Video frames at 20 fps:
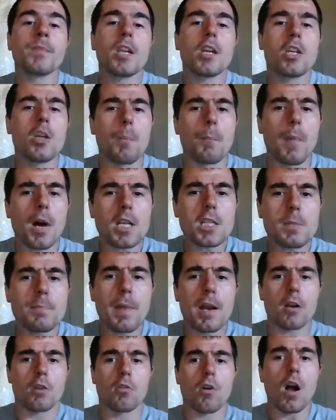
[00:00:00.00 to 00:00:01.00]
You're much
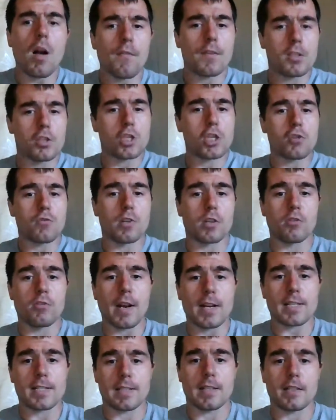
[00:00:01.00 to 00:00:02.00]
better off is just
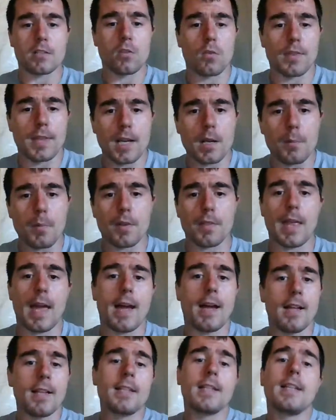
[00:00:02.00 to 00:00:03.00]
regressing it. So think about
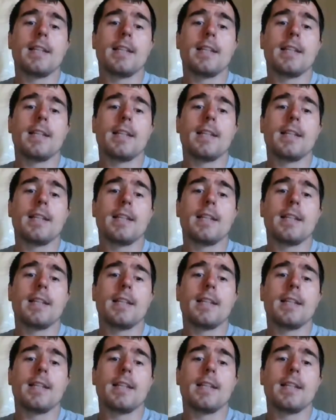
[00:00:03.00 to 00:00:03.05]
that.